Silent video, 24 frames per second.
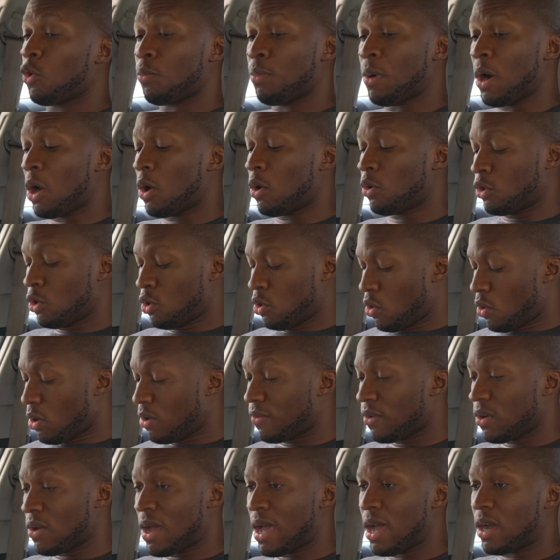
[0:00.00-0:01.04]
Bro, you don't
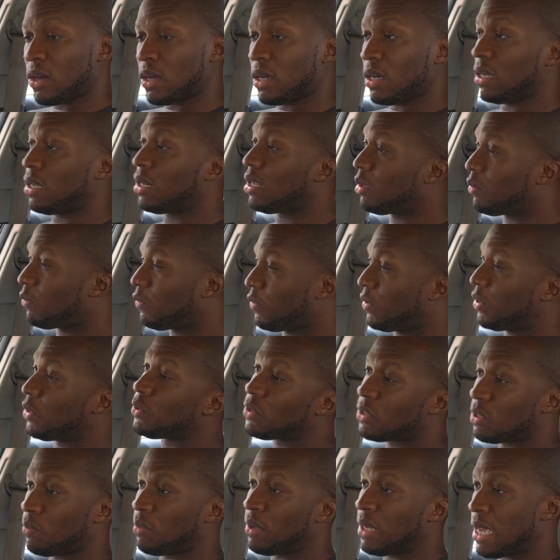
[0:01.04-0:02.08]
even know how good it
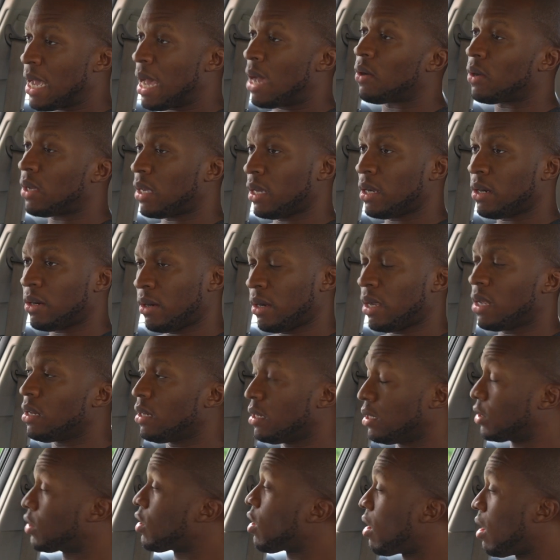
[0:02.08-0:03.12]
feels to be out here in
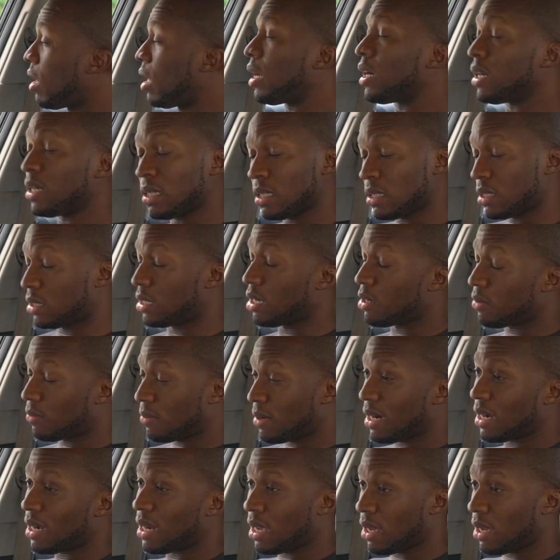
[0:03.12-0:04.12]
this car in the sun right